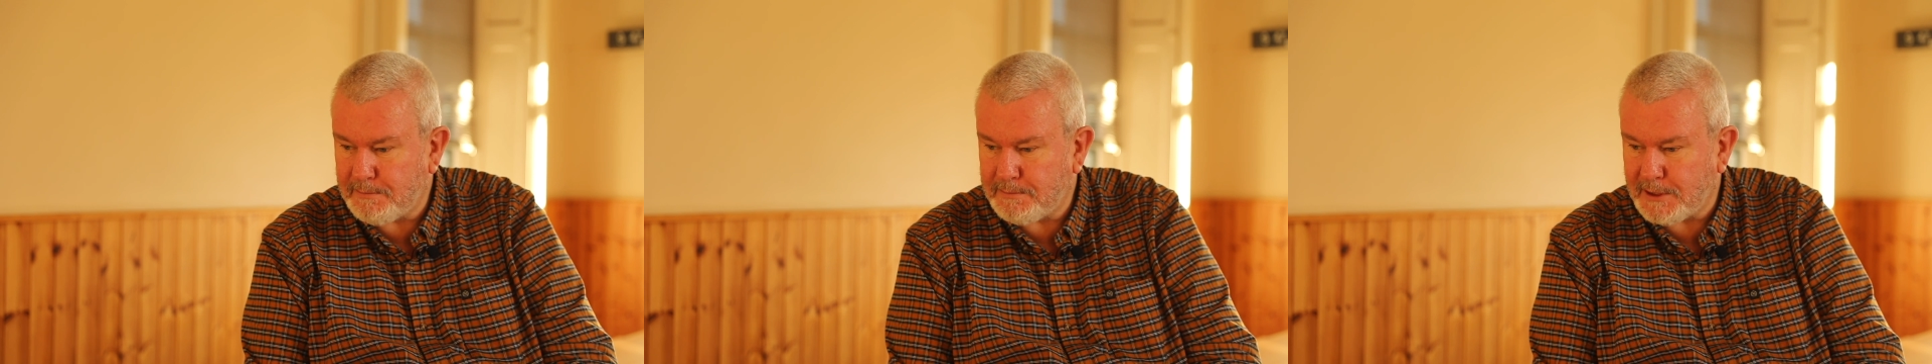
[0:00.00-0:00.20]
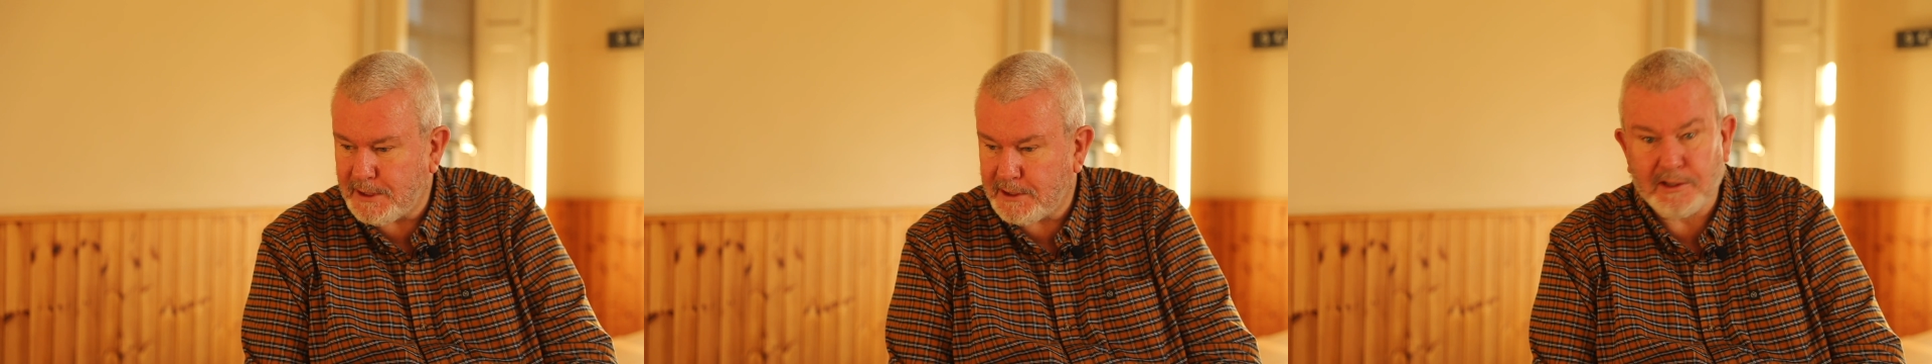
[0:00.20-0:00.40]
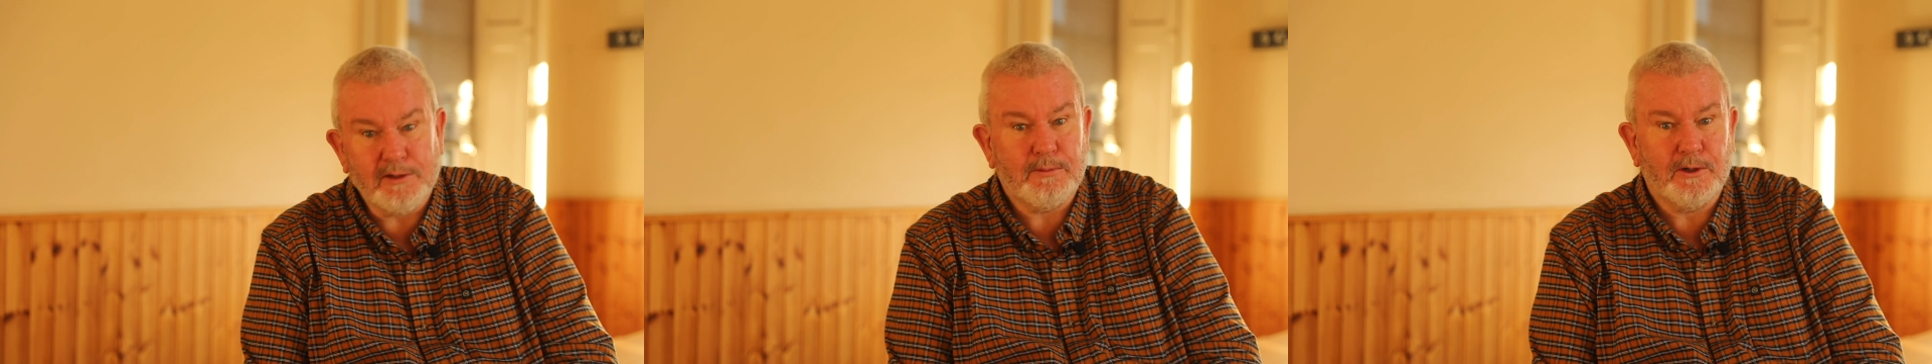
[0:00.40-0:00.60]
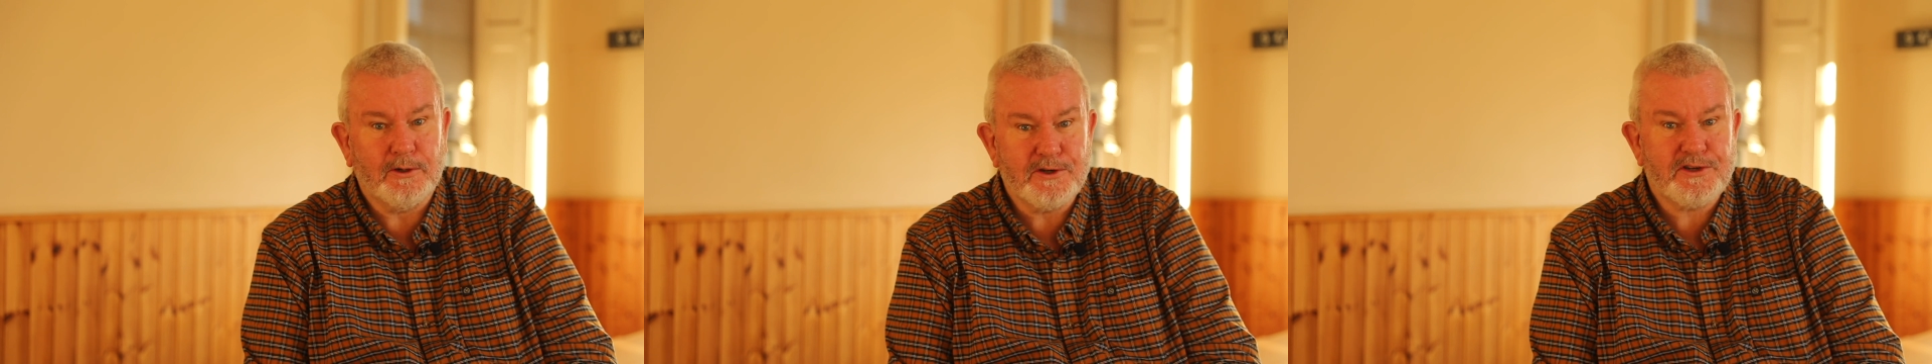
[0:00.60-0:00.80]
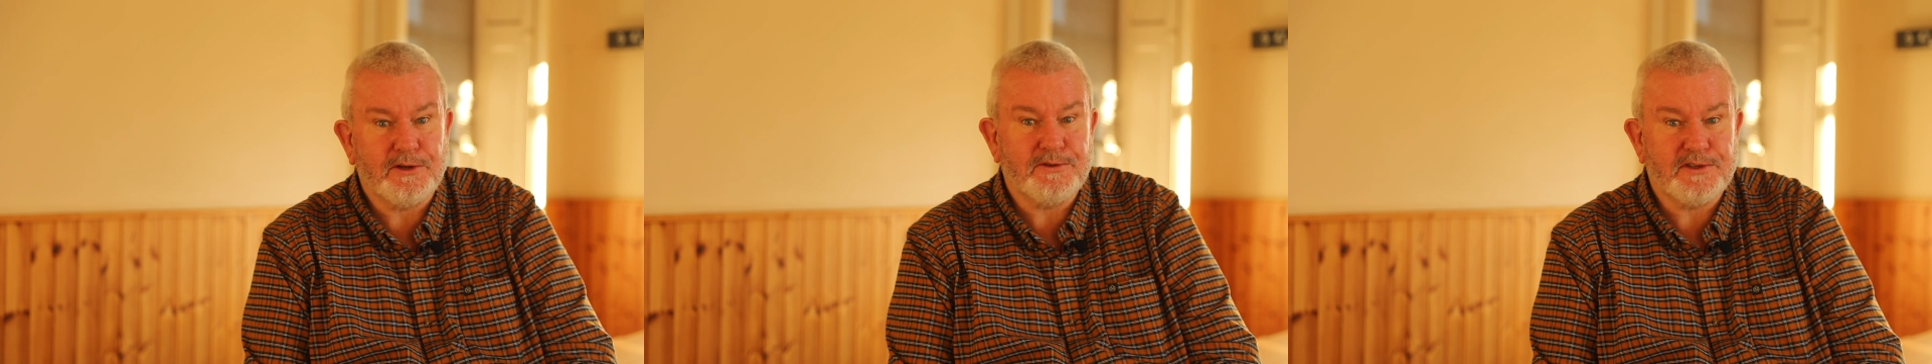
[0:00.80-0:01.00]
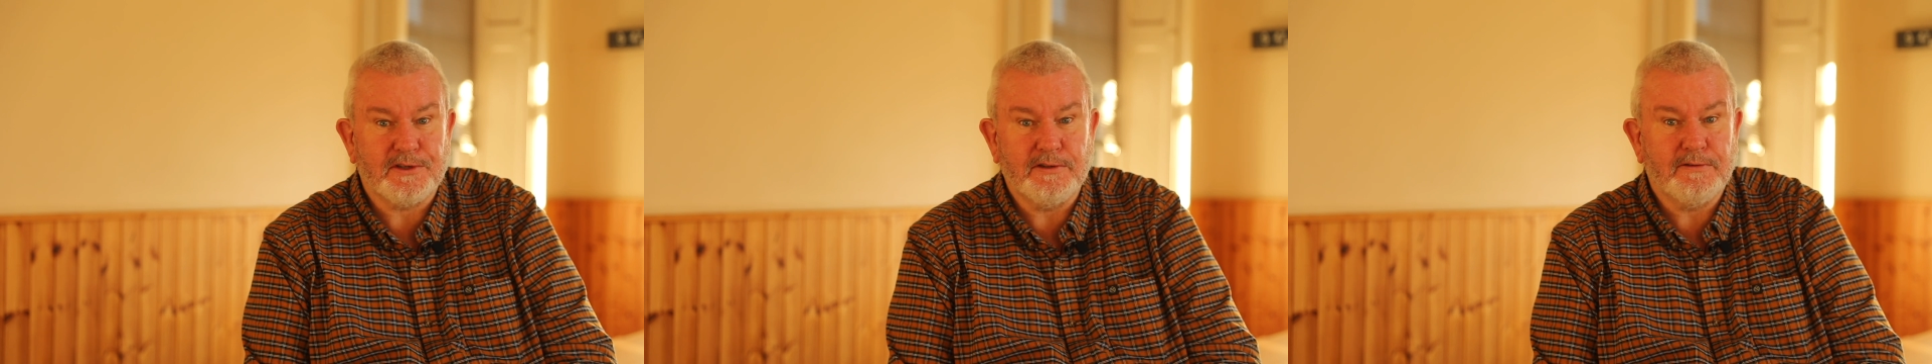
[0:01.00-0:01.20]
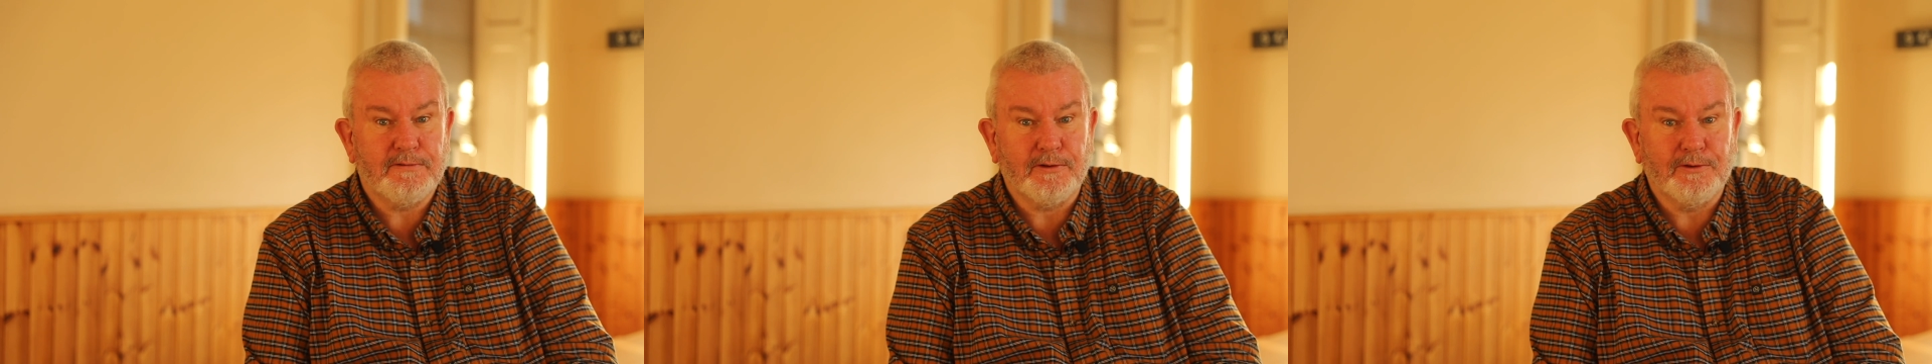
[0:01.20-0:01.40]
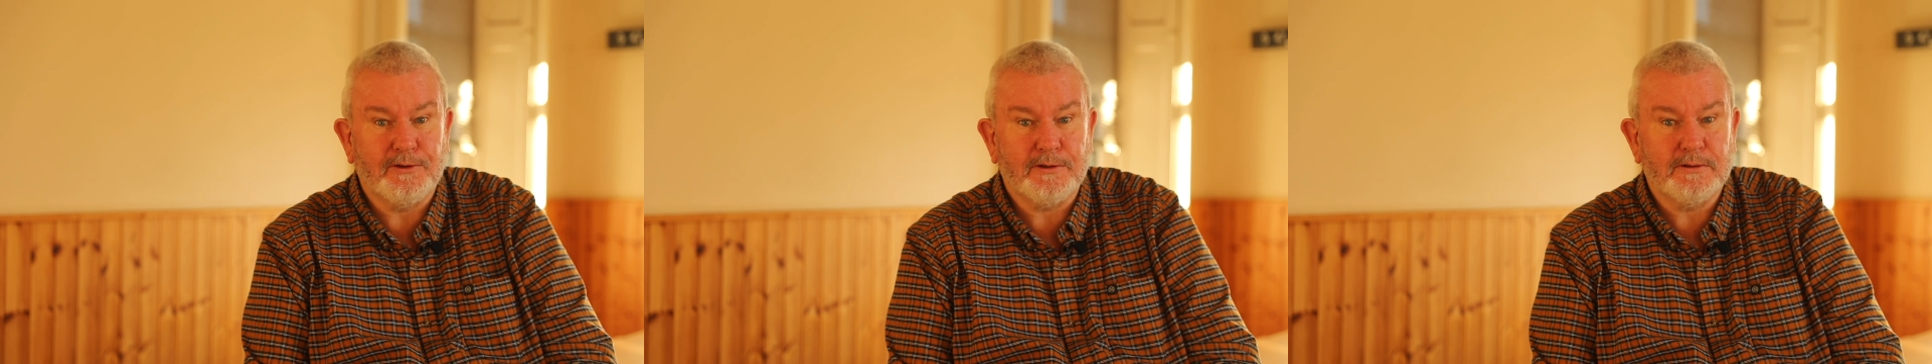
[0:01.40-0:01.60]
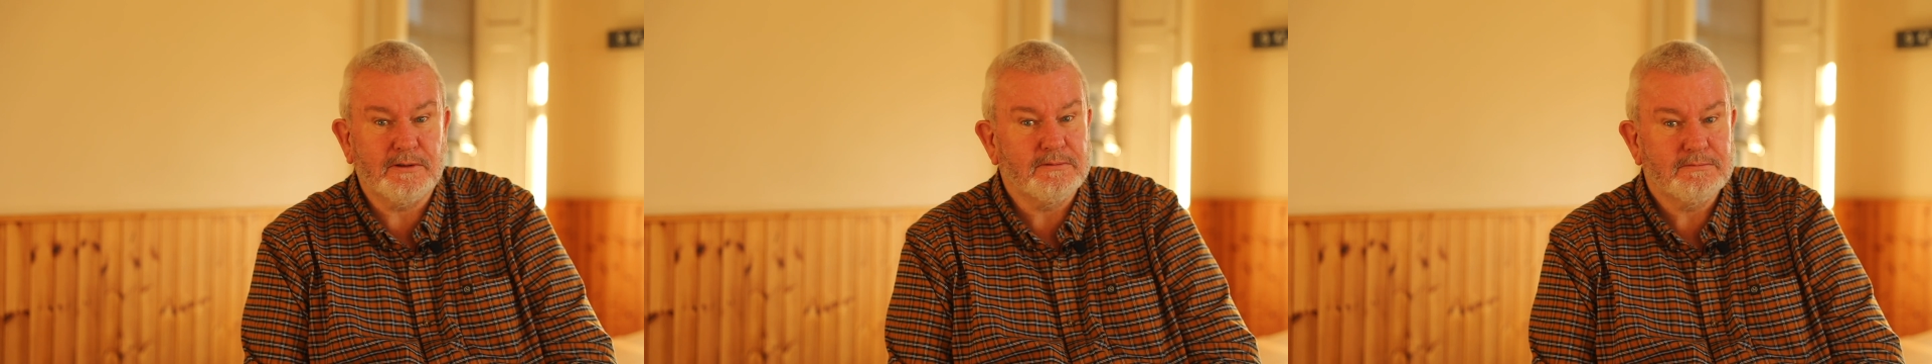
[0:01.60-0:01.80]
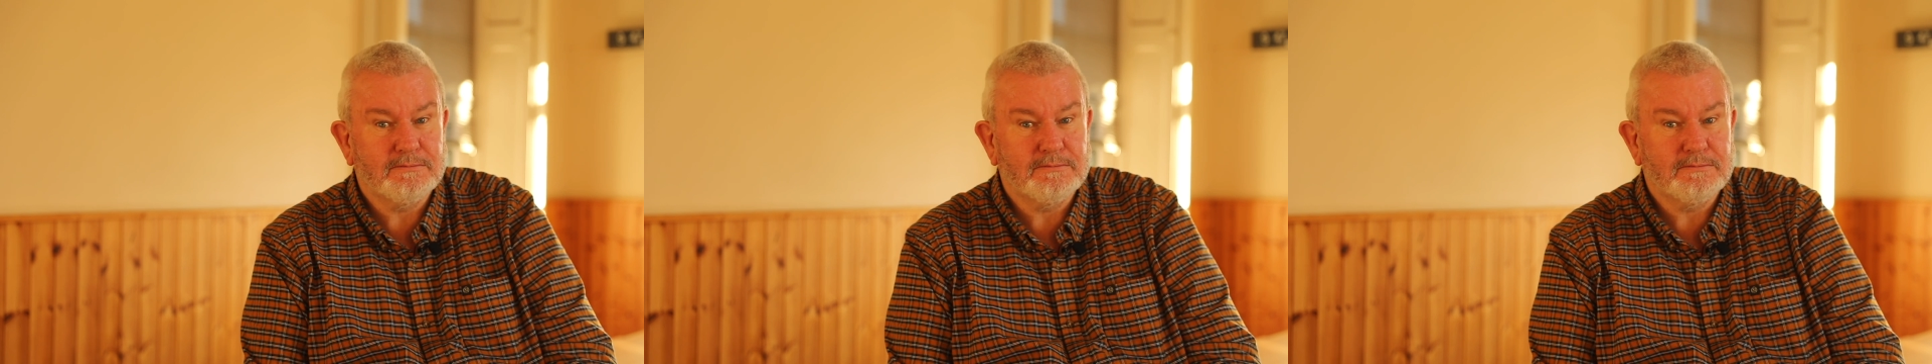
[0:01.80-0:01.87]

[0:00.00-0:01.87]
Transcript: parking a Porsche outside your front door.